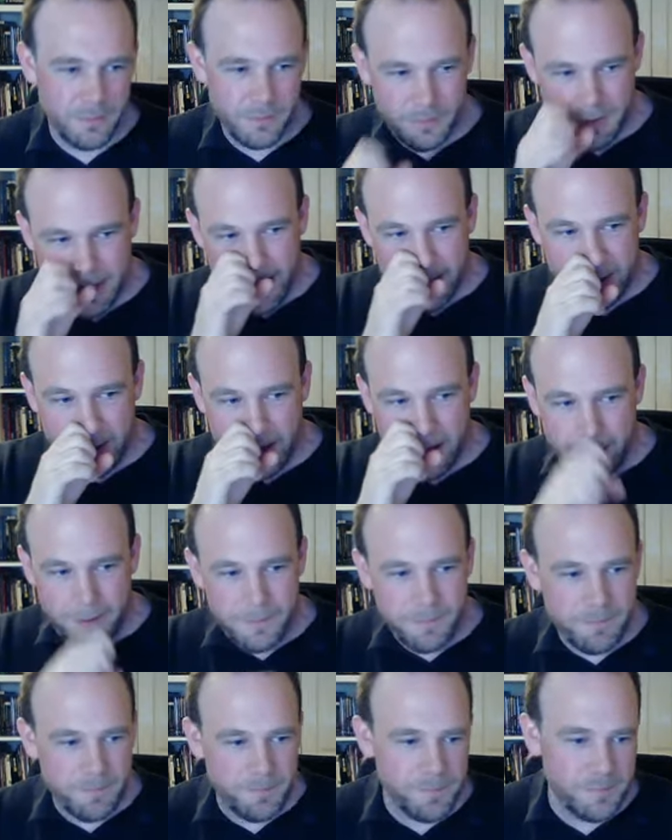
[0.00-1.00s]
yeah,
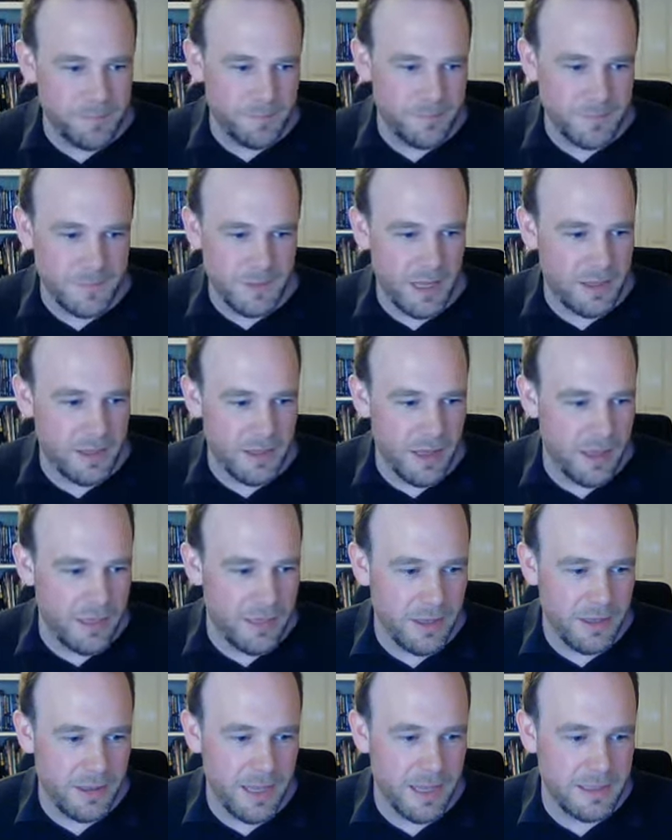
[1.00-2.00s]
um, I, th I,
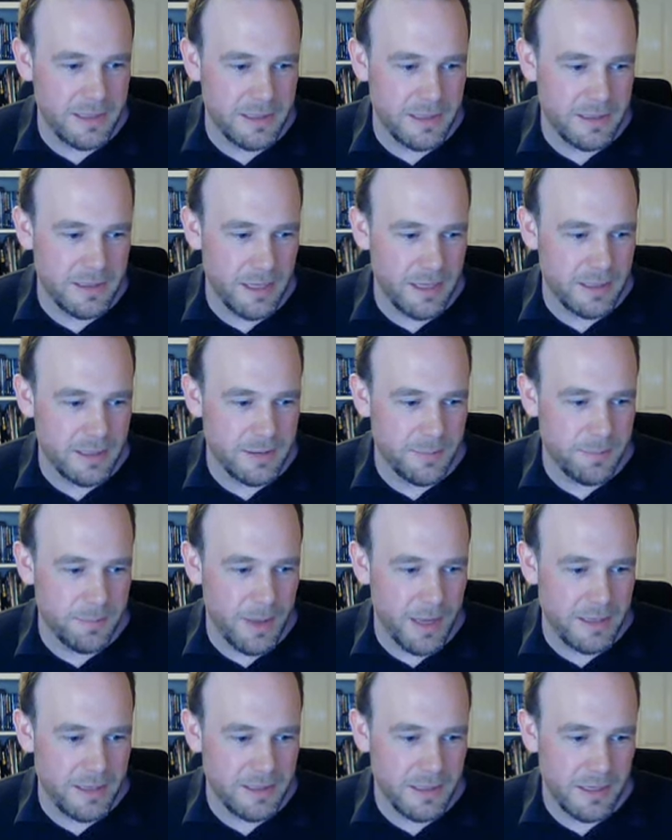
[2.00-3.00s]
think that's that's
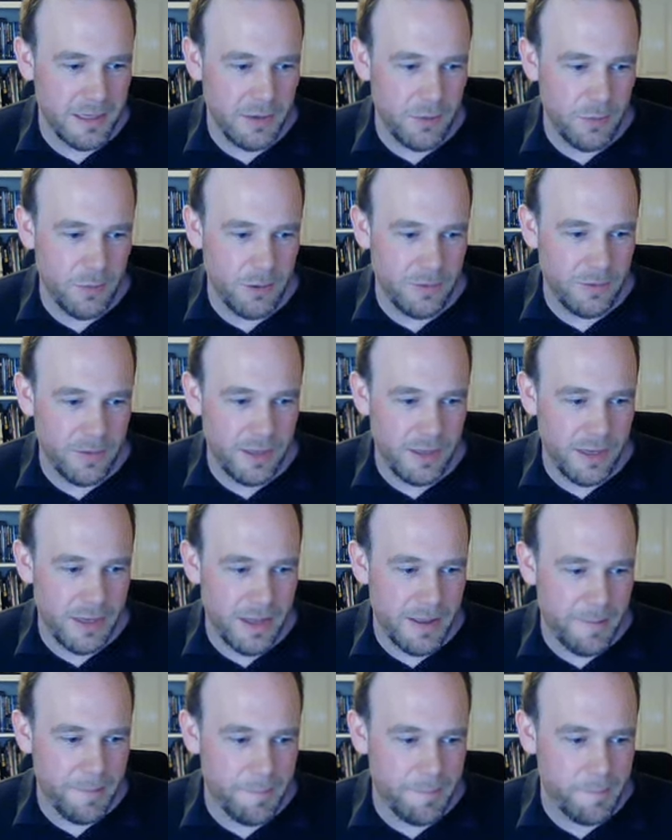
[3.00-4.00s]
basically all of the.
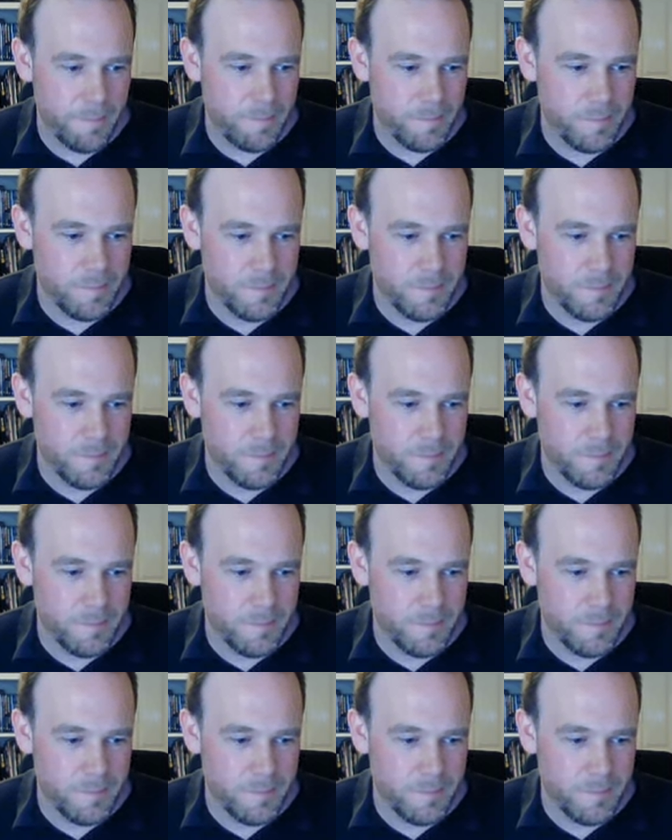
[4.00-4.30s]
Um...